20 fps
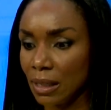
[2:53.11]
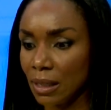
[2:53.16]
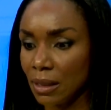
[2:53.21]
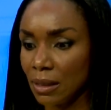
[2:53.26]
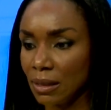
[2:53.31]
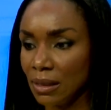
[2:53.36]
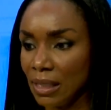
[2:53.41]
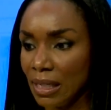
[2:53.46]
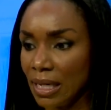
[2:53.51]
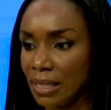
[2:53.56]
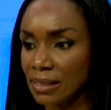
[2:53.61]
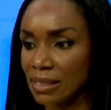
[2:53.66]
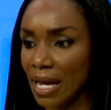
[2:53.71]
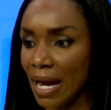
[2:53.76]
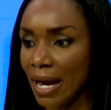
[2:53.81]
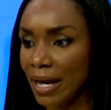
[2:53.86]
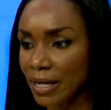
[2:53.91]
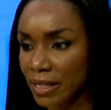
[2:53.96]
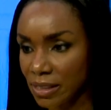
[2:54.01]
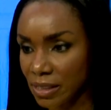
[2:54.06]

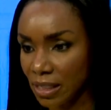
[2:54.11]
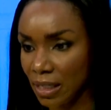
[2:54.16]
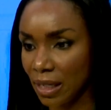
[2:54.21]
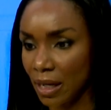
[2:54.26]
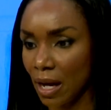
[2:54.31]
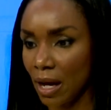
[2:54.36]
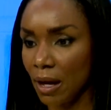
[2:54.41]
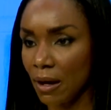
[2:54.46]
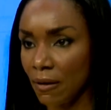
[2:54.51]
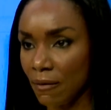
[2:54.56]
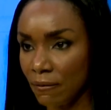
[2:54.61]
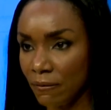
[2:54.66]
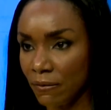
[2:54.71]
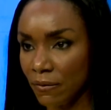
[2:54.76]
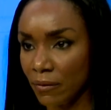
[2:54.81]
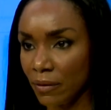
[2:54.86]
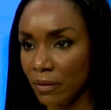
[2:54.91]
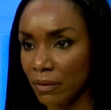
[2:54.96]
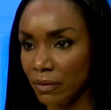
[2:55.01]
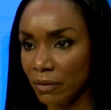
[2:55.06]
entirety
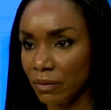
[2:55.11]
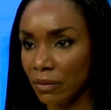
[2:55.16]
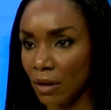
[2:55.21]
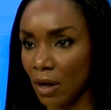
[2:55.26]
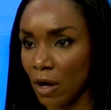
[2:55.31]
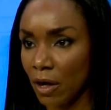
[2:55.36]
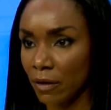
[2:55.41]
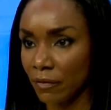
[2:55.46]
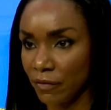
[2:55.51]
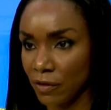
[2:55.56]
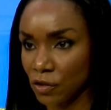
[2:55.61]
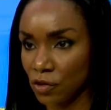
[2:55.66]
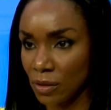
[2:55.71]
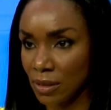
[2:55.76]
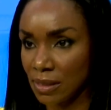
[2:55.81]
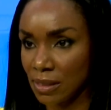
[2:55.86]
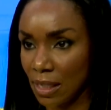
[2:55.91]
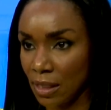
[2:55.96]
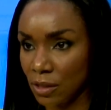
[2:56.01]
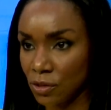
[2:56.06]
of the artificial
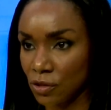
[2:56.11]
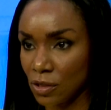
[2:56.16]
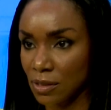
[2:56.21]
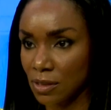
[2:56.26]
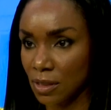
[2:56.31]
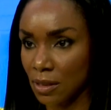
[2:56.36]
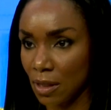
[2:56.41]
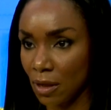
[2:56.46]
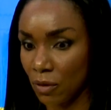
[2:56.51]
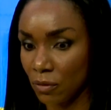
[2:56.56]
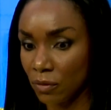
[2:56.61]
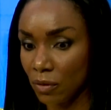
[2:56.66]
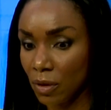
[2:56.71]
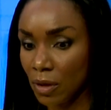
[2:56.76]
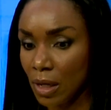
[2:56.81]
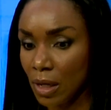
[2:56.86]
intelligence clone.